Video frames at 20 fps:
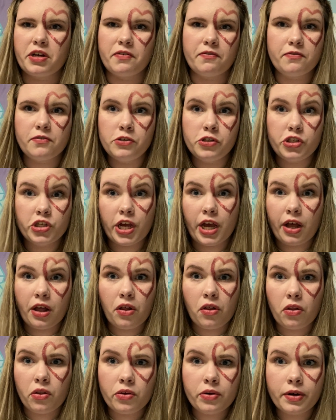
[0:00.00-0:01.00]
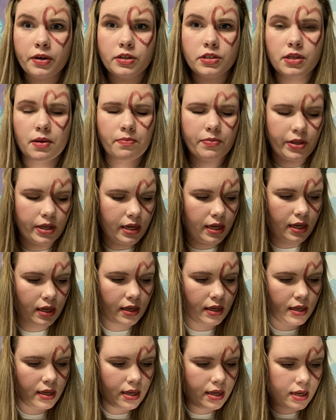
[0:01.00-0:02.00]
of gel or something
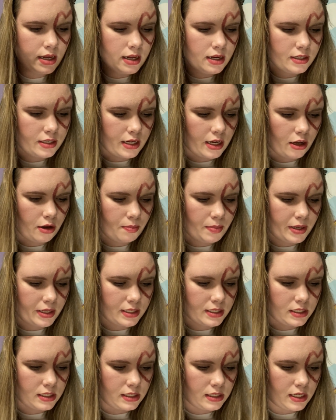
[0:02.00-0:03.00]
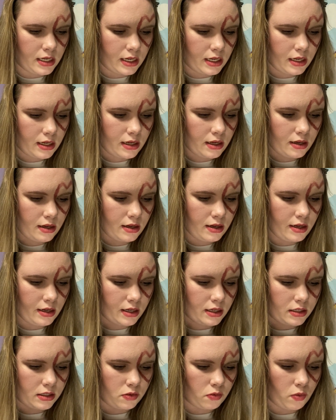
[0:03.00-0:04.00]
to help it stick
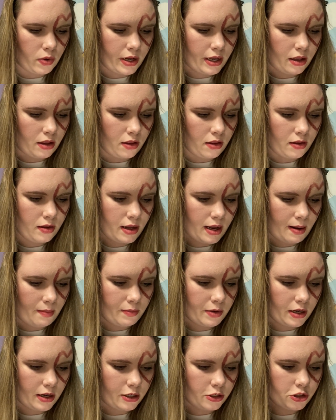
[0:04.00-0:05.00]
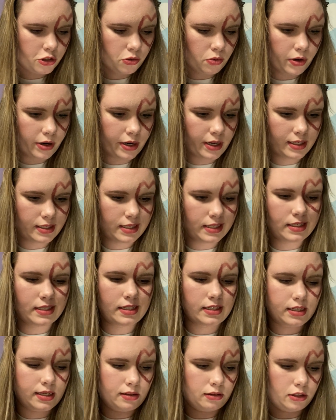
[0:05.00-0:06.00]
as well. I'm not sure because this
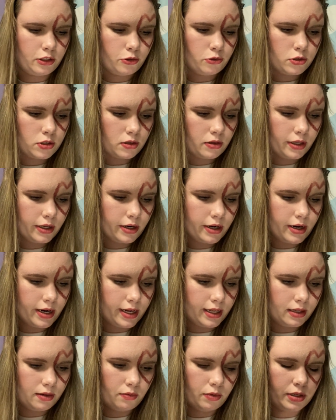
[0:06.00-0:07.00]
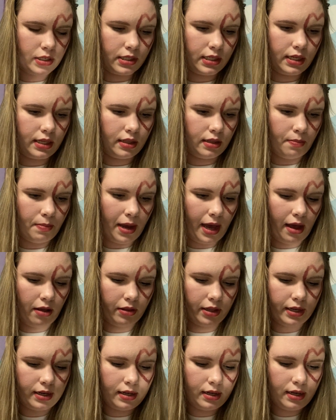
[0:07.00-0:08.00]
isn't loose glitter, it was in the
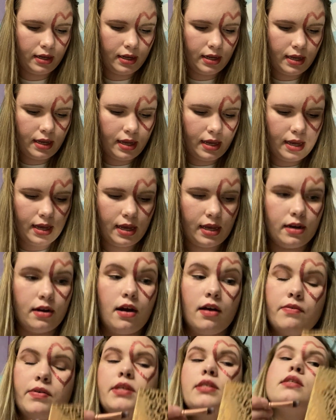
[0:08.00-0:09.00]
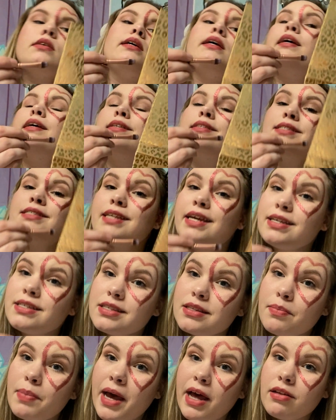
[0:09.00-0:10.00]
palette, and obviously it stays in
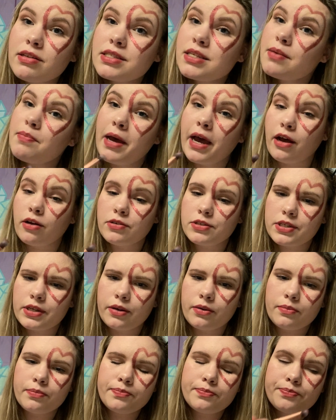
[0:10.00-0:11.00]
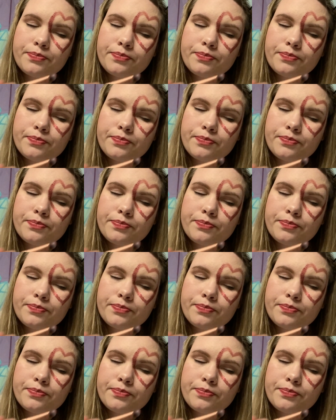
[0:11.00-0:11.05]
the palette somehow. So